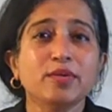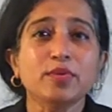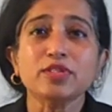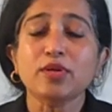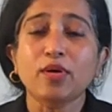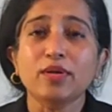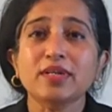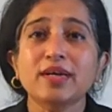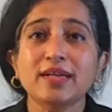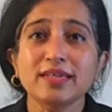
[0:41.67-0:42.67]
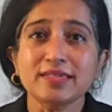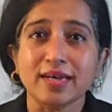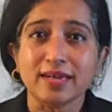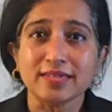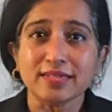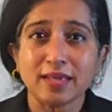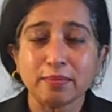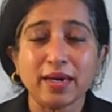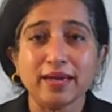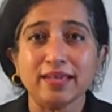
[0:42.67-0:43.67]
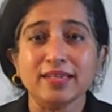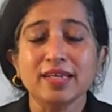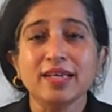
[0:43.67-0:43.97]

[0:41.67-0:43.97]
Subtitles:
was called Cutting Ties That Bind.